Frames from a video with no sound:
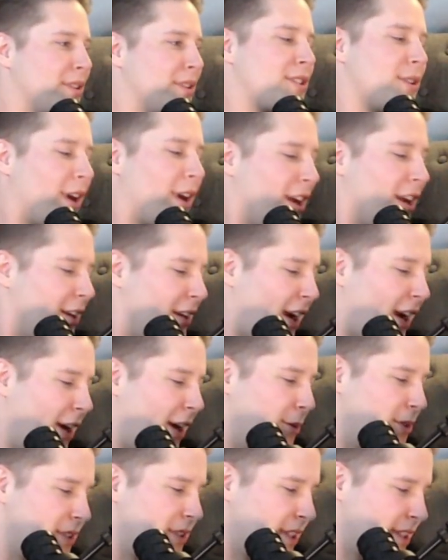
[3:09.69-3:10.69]
So I
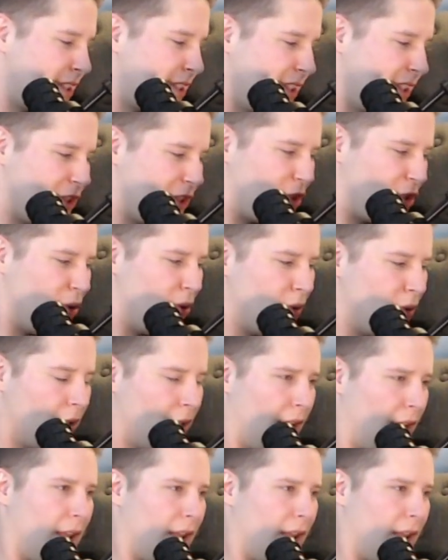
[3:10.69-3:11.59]
was listening to